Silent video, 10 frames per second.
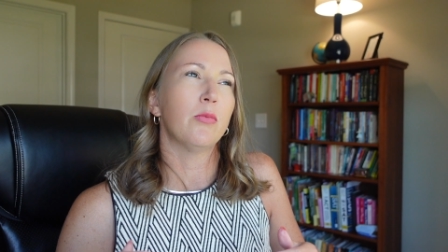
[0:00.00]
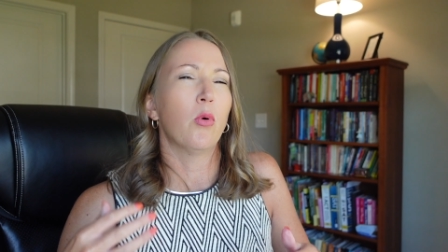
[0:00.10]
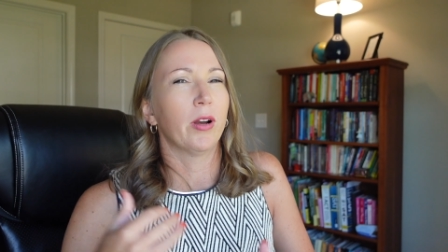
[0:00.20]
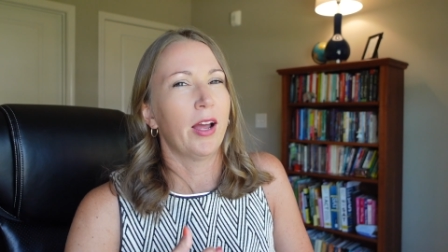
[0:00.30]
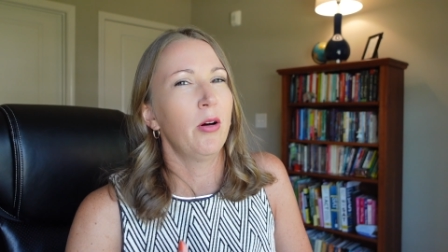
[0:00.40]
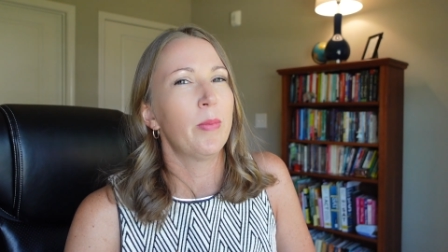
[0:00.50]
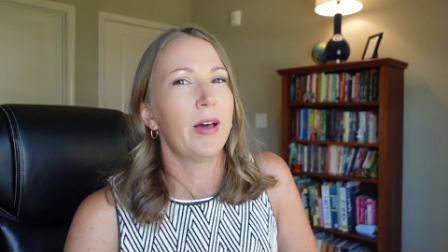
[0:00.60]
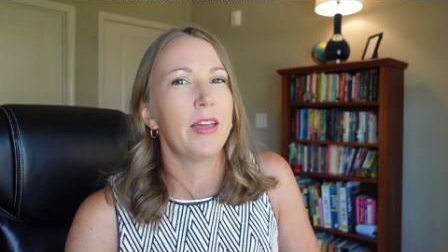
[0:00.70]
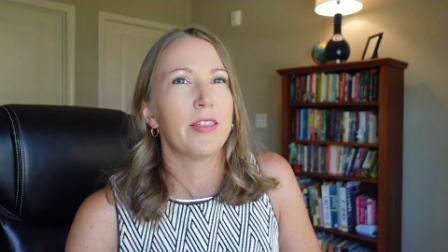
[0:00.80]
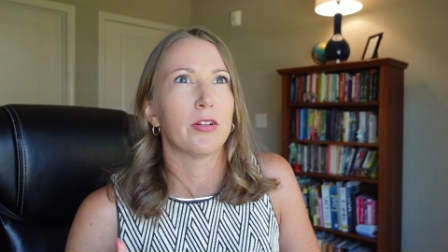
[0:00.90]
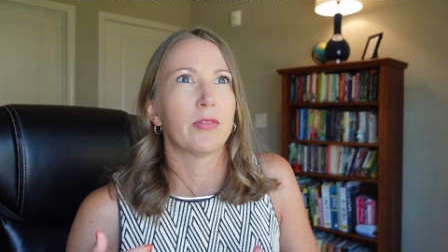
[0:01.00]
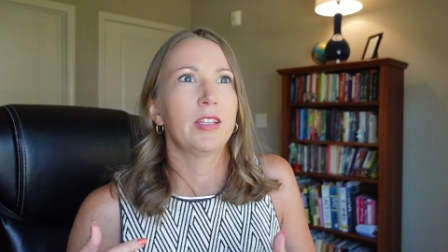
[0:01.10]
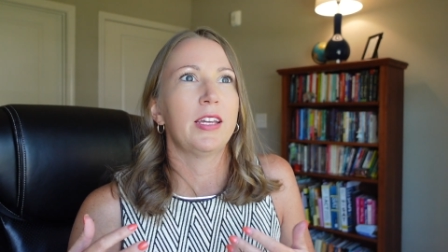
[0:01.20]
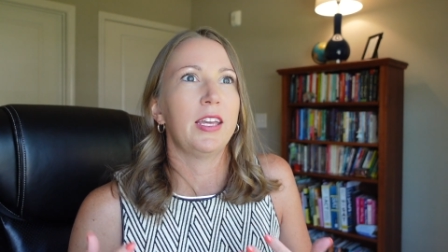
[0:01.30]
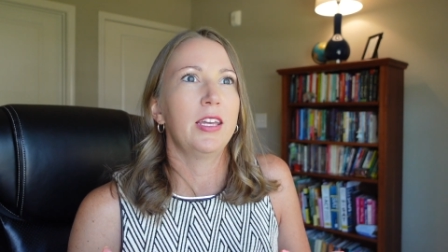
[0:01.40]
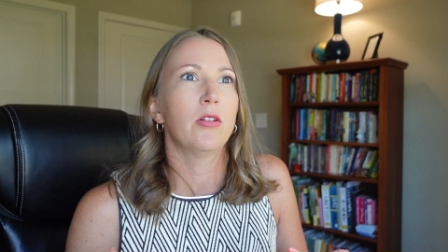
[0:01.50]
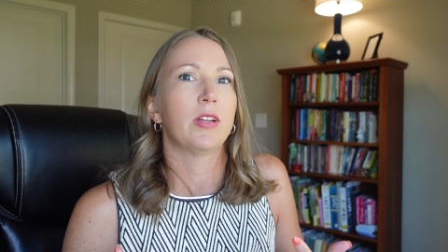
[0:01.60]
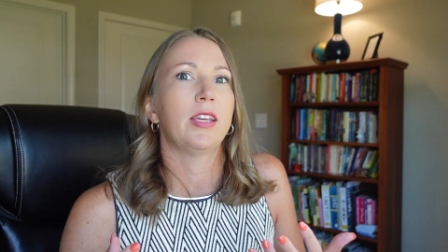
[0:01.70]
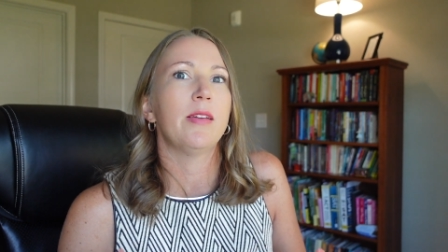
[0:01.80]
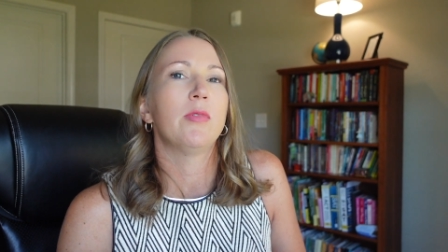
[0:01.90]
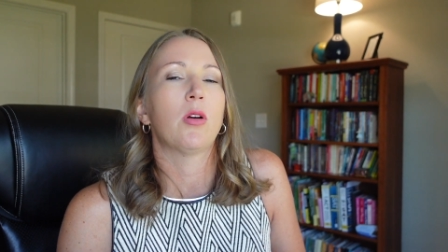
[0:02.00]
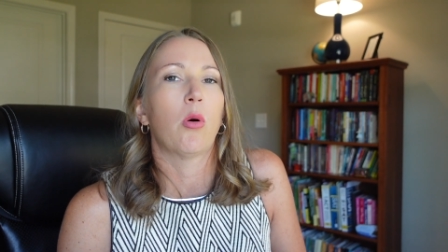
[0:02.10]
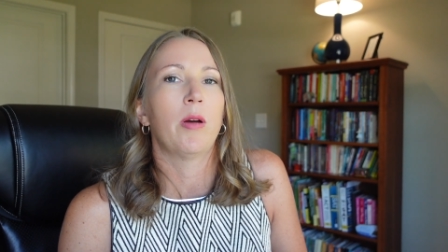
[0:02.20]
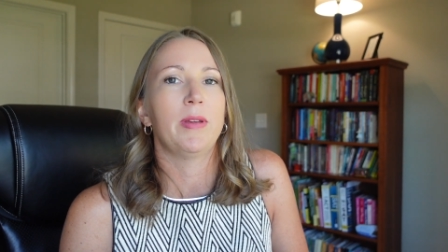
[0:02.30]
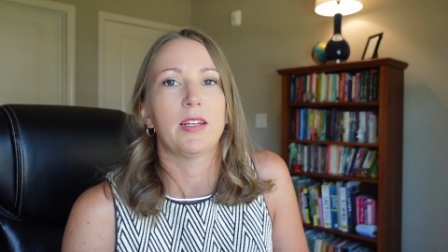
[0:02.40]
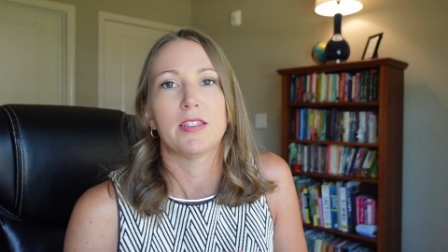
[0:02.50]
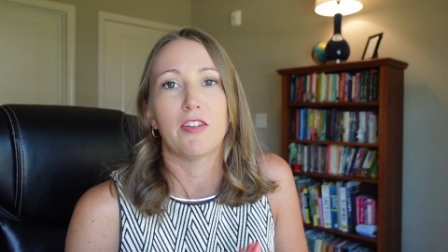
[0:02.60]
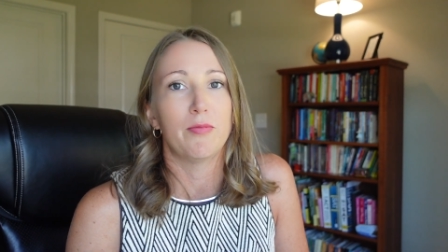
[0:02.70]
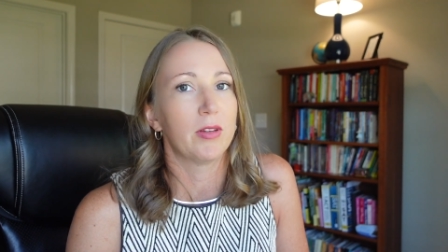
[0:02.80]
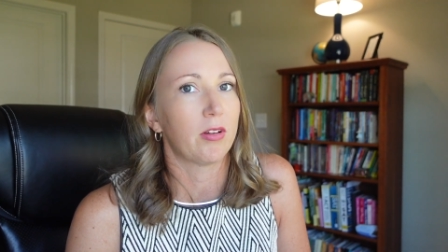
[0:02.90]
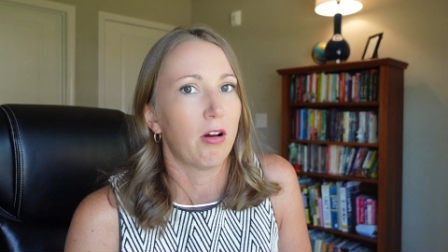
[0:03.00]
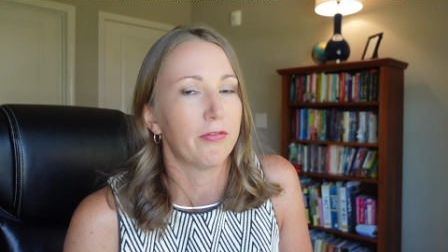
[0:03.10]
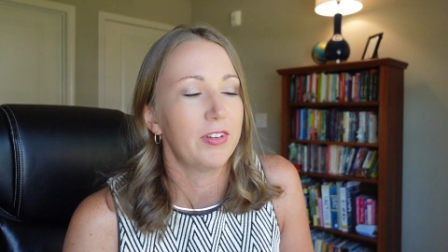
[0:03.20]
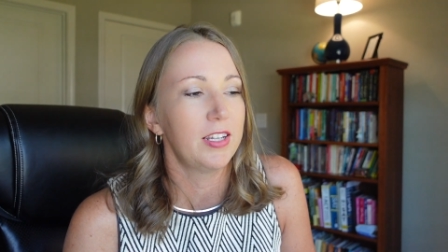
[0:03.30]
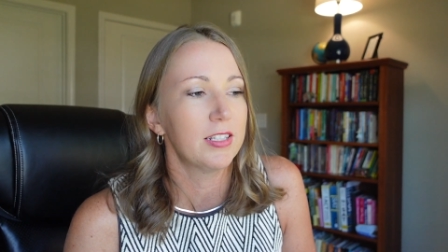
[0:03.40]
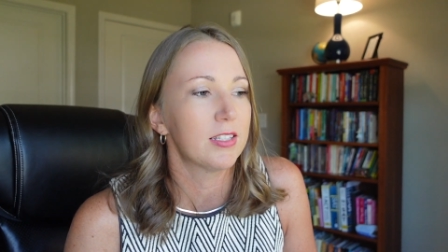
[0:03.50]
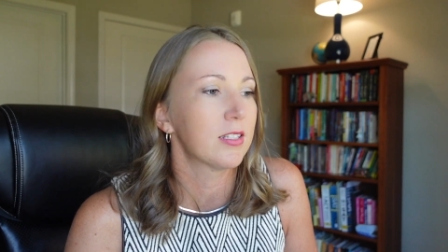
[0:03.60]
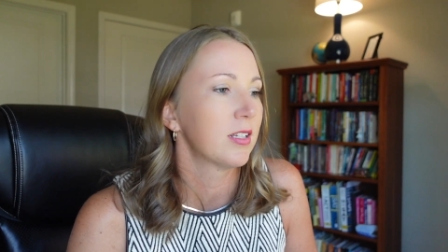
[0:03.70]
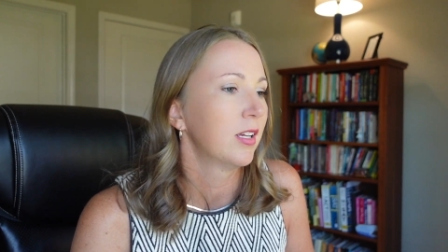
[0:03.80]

worn out by it. They're really eager to keep going because they've built confidence.